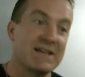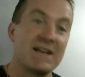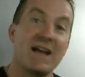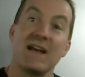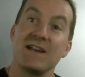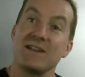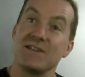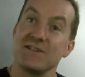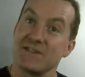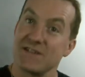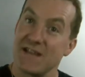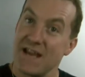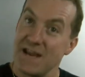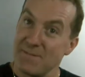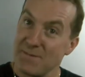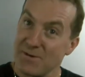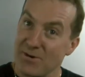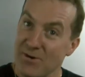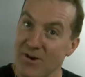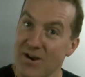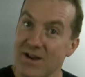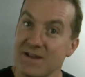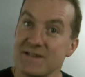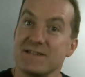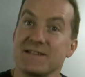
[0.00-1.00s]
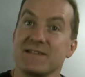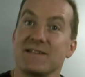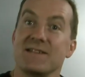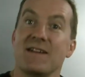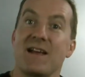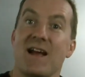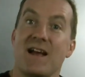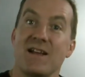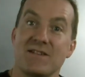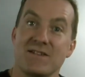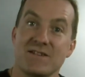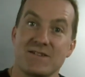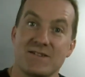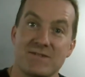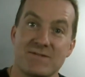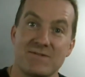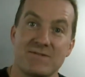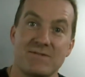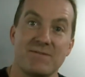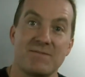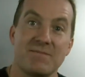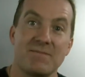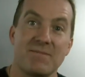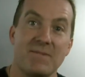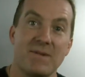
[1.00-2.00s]
I just came across it.
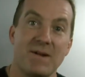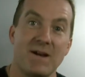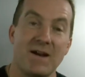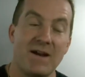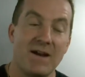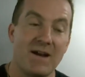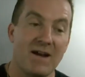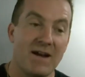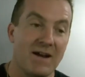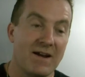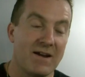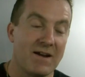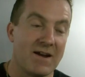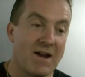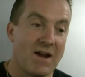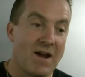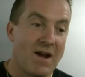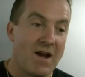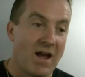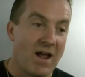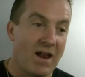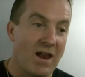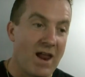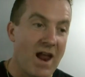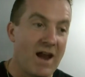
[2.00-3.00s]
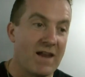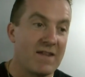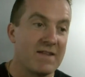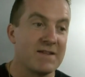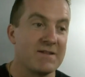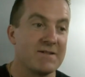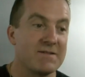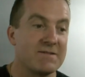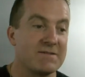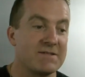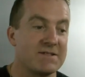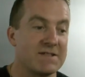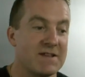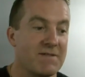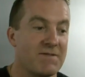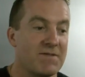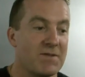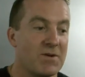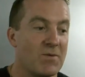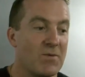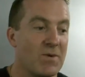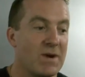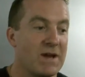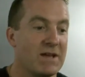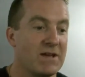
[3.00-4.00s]
A lot of the stuff
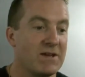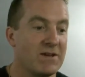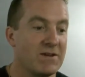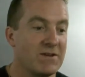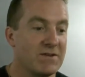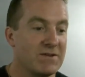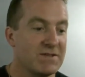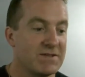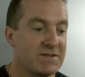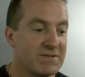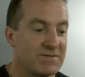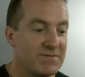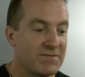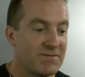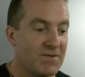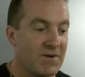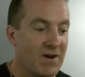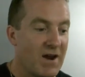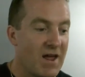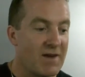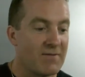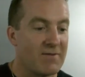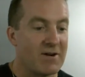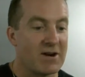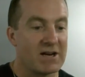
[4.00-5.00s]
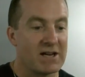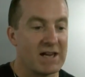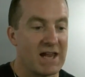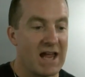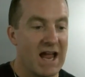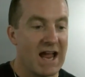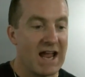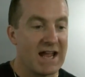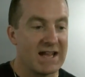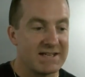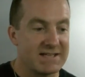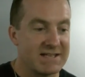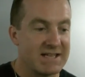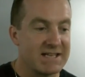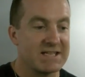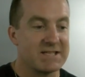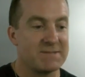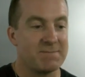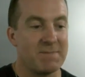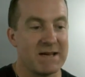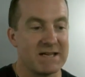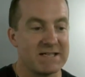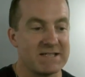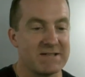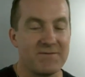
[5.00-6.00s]
that we use for a lot of our clients, they
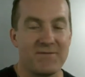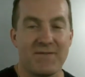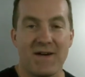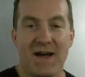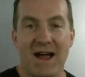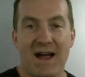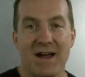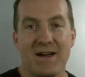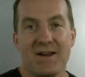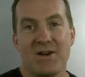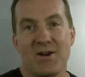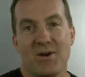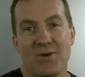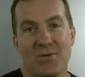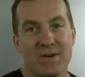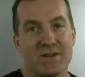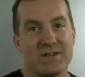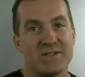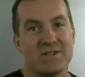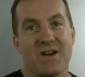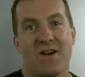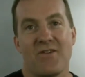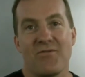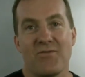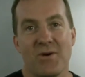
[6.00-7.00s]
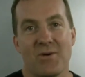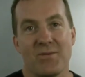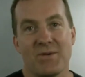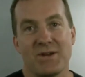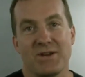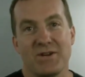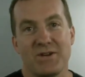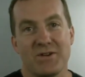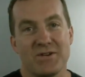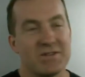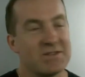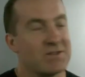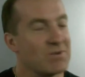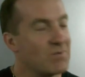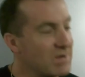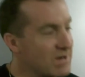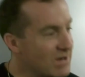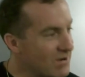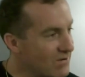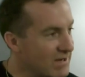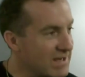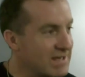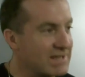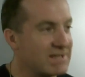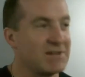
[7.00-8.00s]
specify which software we use, so we
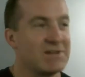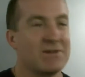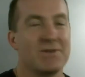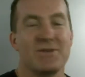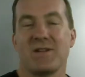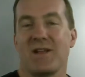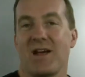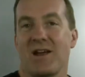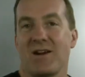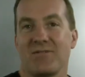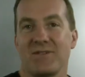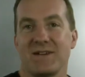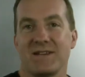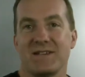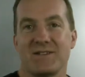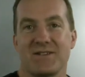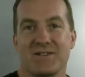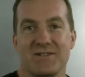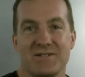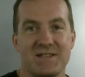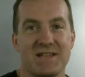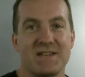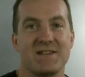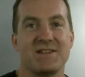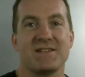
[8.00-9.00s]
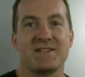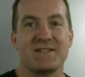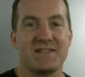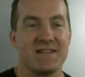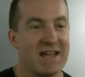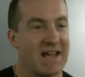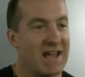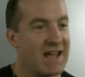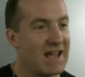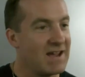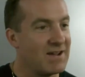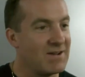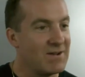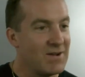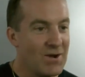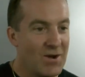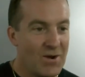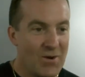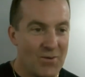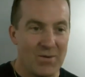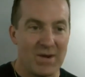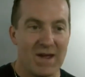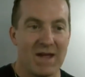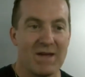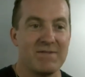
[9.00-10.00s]
don't get to do a lot of research. They just say, hey,
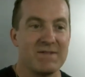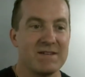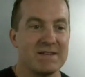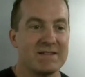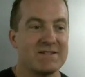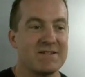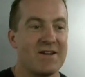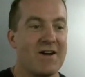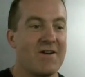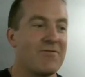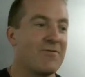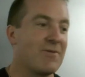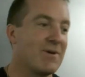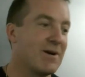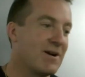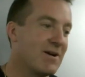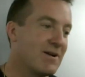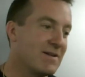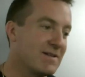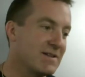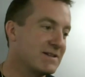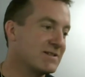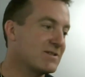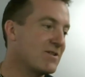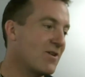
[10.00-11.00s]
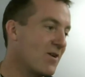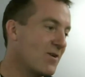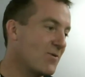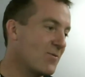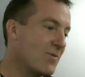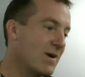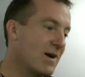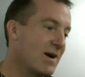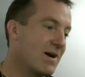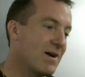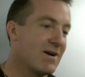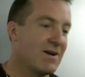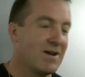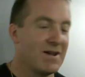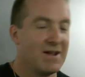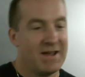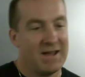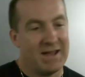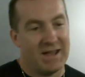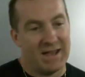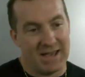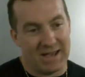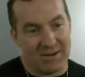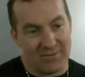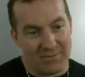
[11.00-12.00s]
we have this software and this hardware,
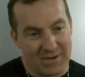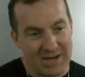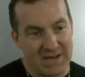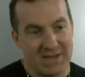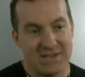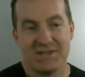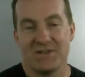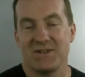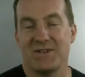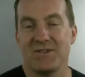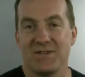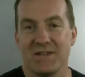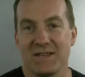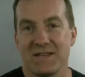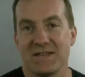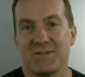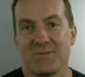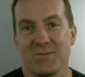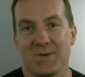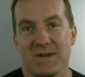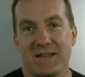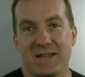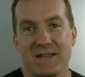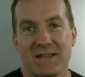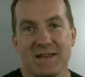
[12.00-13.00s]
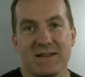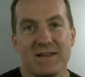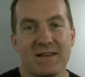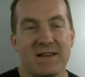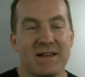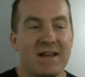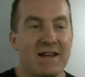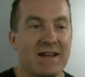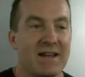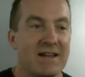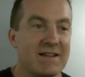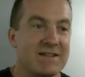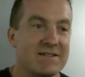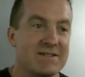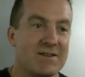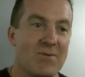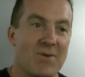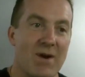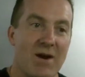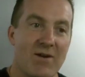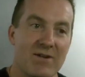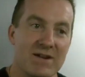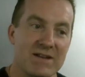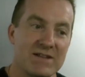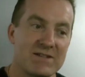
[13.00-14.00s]
and we need you to do this with it. So
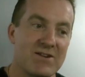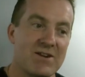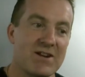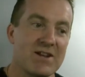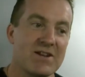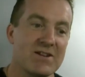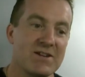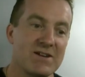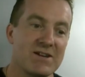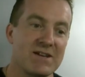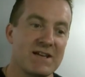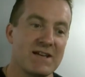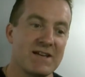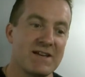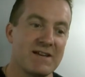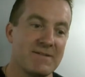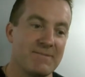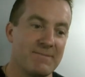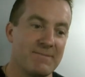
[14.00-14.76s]
when I really started looking,